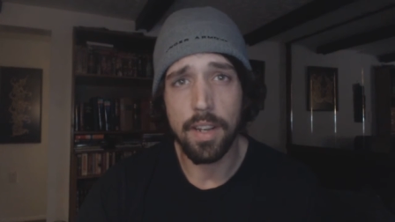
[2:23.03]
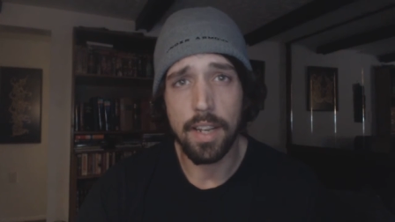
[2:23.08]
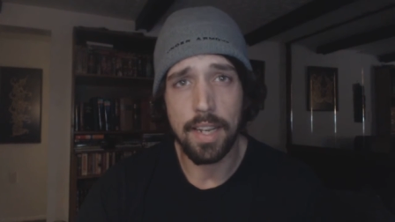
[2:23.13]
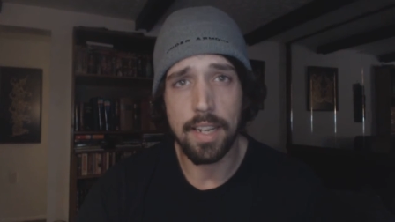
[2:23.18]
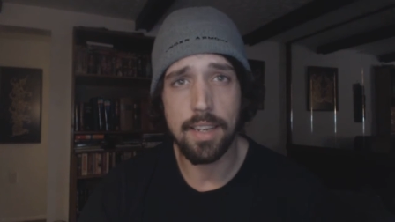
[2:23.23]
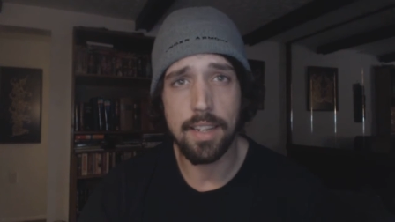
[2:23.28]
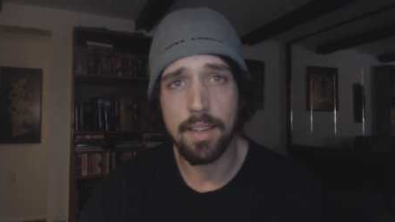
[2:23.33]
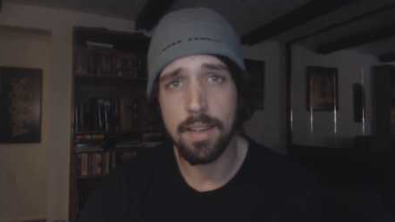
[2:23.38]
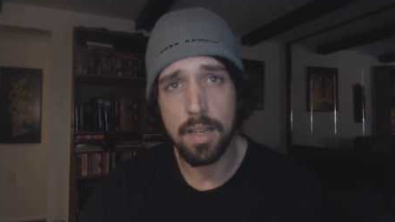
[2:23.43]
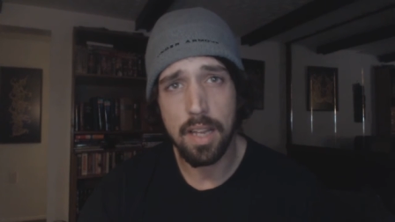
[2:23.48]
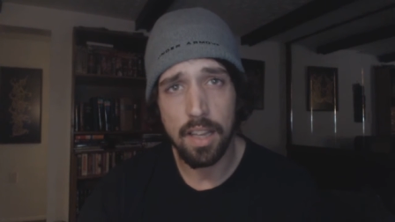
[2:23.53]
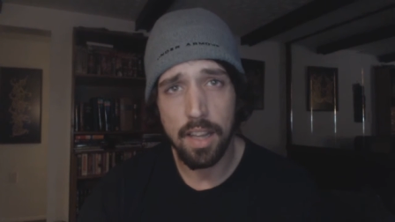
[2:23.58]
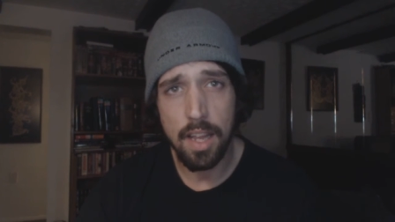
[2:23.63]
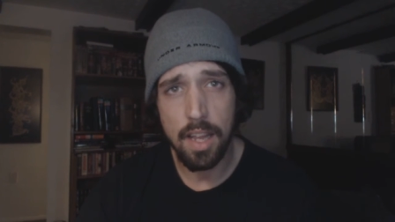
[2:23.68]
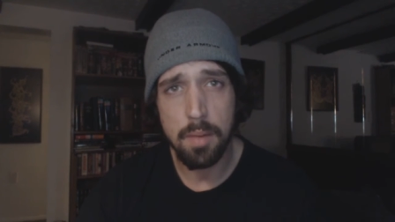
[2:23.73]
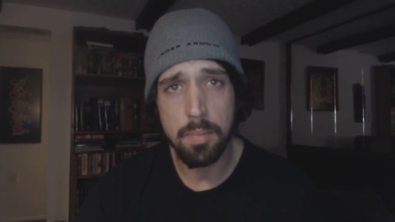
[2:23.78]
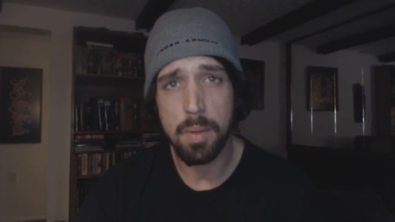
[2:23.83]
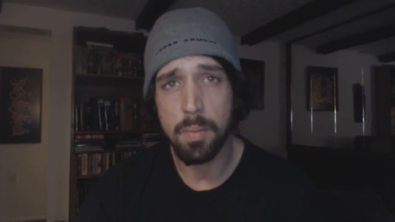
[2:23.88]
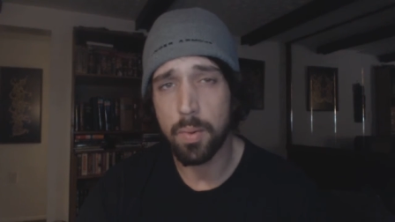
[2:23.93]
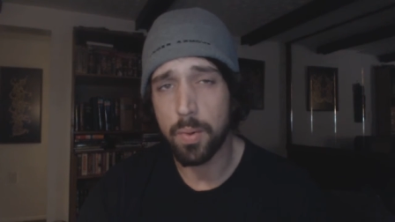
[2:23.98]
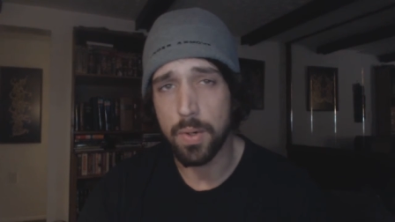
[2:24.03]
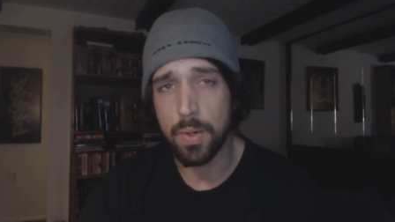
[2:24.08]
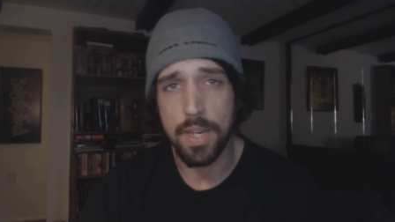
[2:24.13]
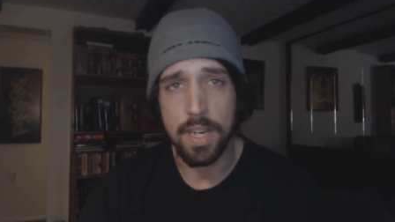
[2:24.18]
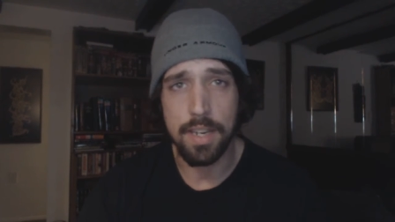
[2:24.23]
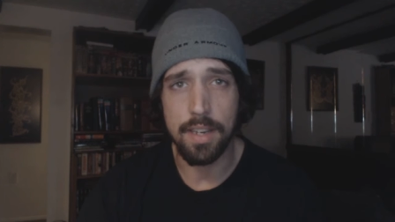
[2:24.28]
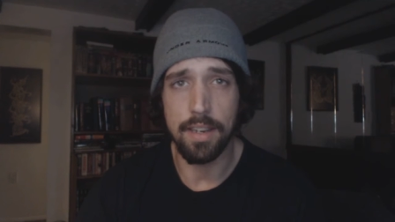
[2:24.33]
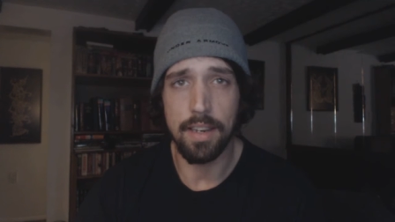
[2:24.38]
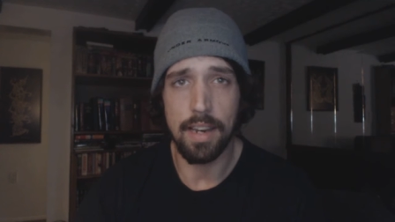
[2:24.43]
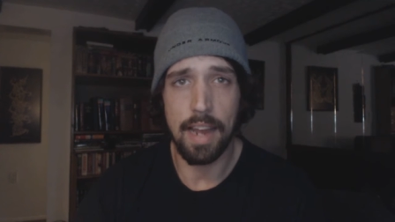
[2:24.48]
Like a lot of people who
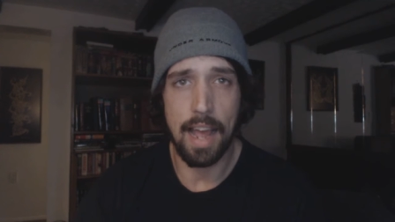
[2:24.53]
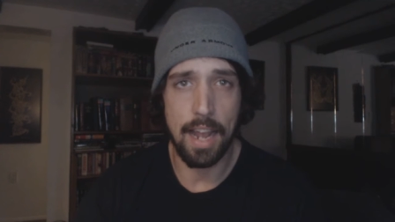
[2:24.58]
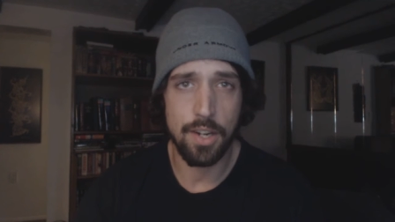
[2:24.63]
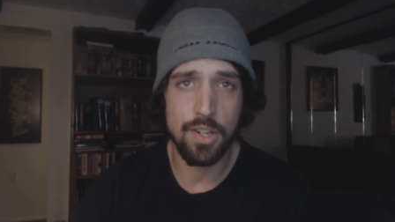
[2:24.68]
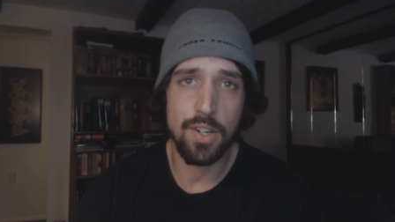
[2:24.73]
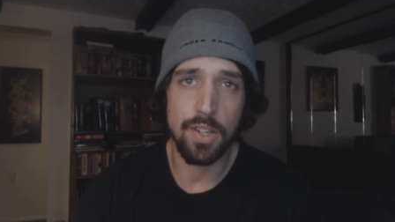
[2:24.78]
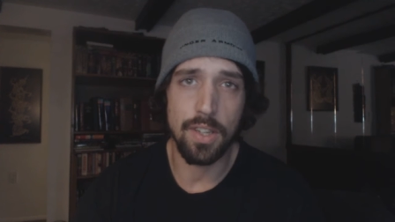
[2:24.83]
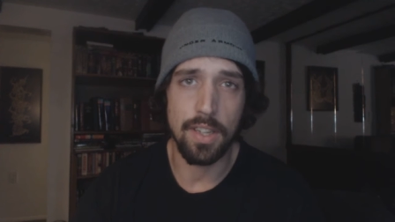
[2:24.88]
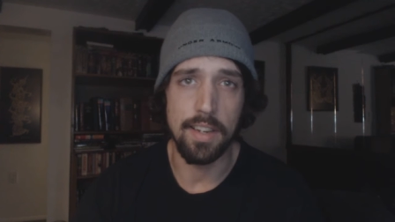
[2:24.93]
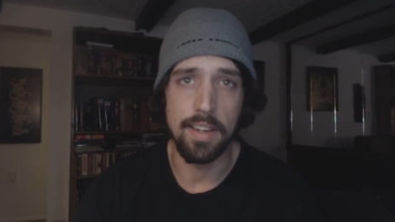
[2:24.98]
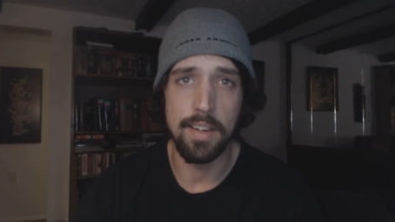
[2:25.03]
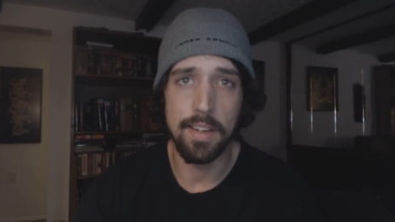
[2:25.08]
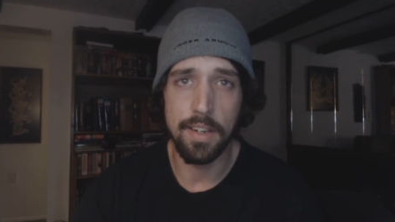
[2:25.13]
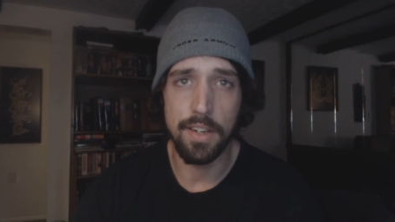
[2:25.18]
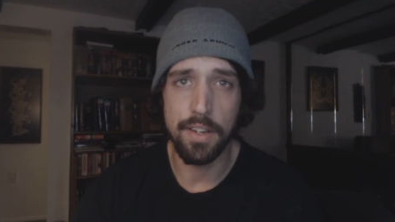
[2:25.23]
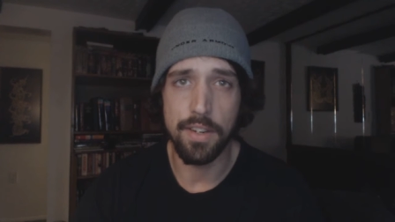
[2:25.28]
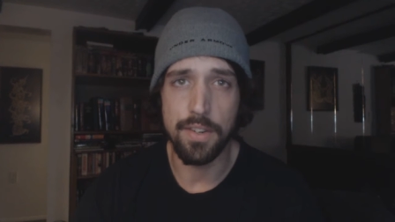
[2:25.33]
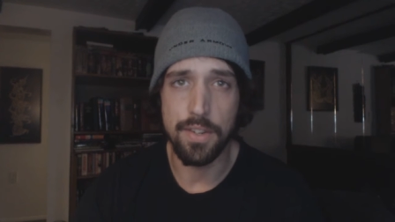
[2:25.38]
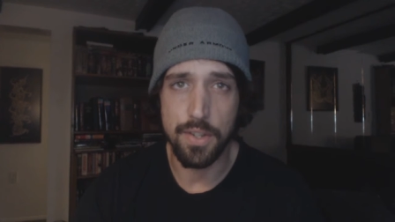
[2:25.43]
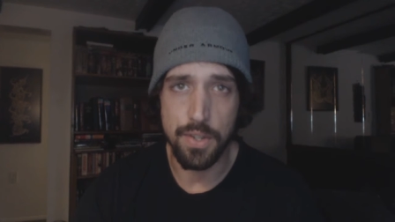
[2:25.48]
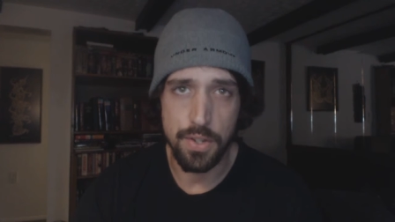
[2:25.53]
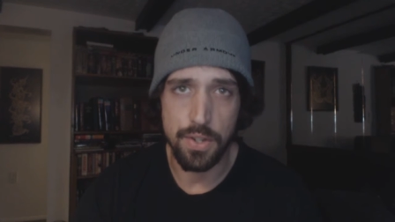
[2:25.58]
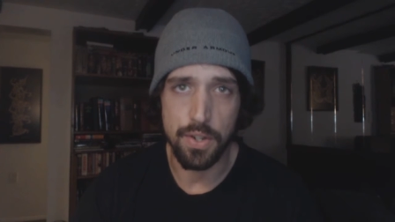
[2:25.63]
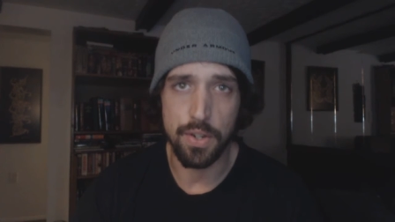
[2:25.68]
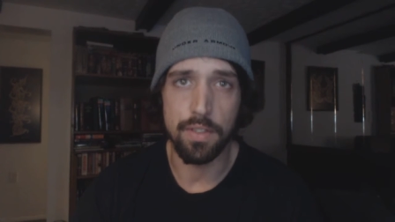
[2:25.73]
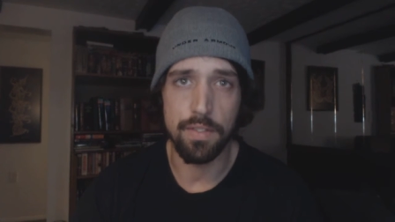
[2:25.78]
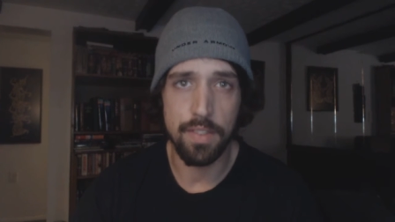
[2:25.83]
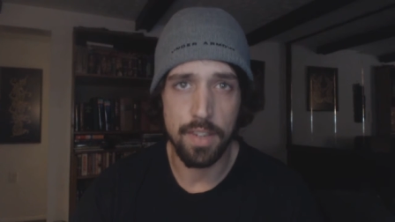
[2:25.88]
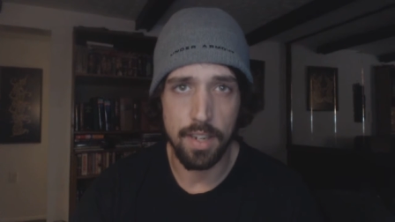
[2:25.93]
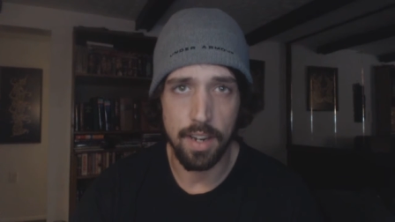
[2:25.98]
didn't actually
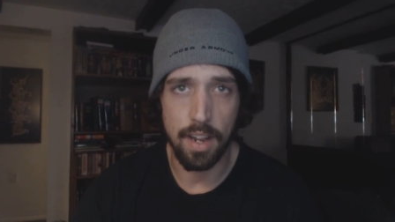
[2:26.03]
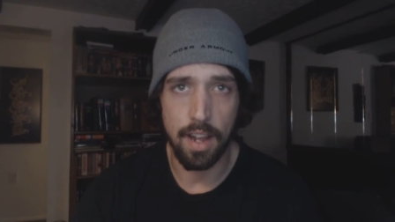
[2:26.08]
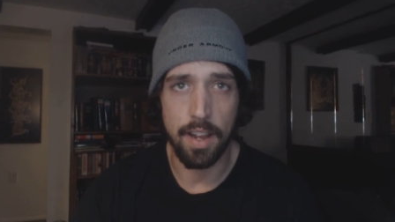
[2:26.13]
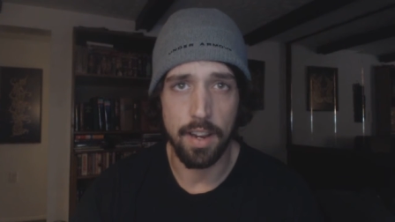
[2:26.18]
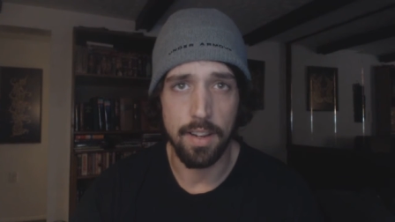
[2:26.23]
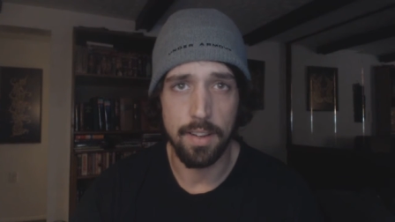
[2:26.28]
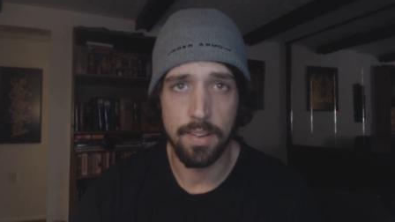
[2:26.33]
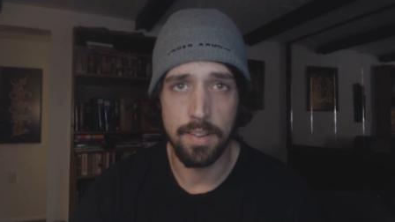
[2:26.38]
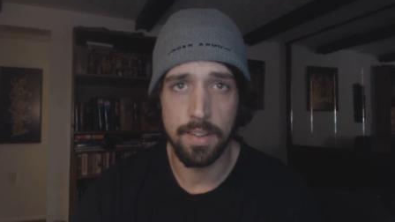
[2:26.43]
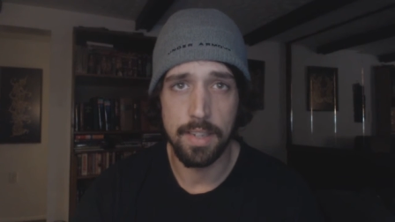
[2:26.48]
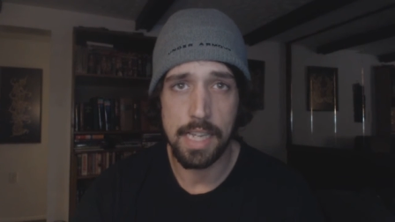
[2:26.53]
deserve to die.